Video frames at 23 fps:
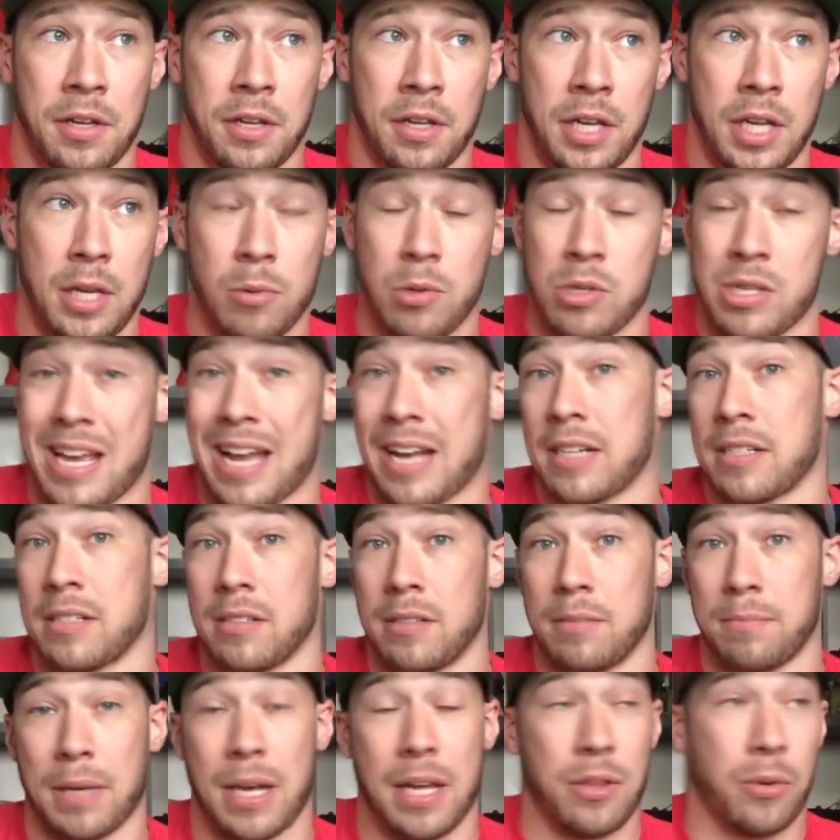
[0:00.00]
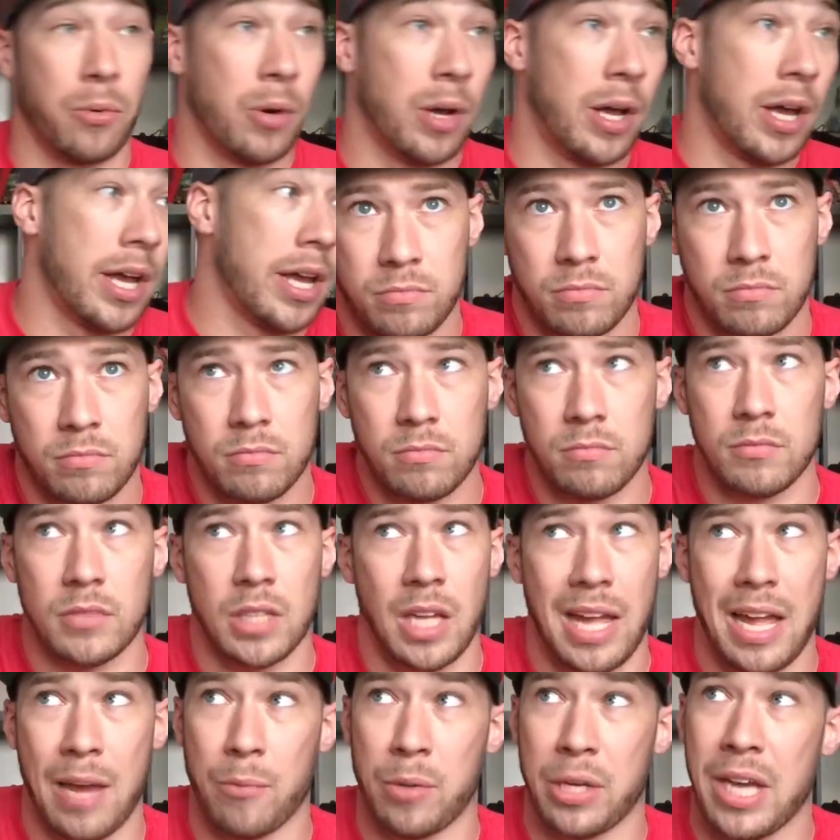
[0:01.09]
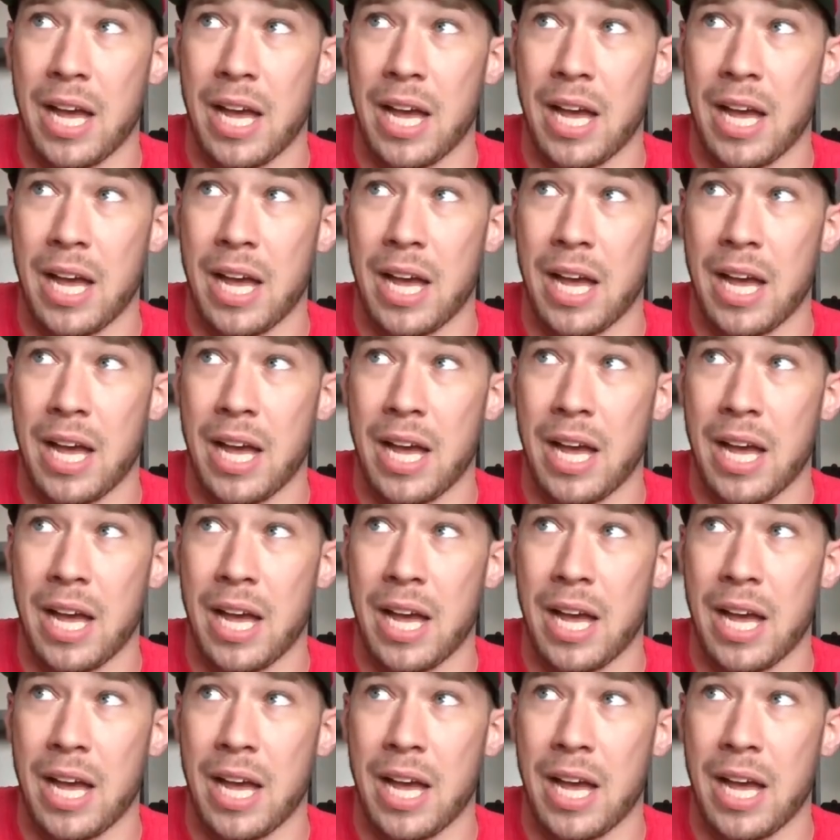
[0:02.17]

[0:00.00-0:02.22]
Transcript: He was excellent, by the way, and we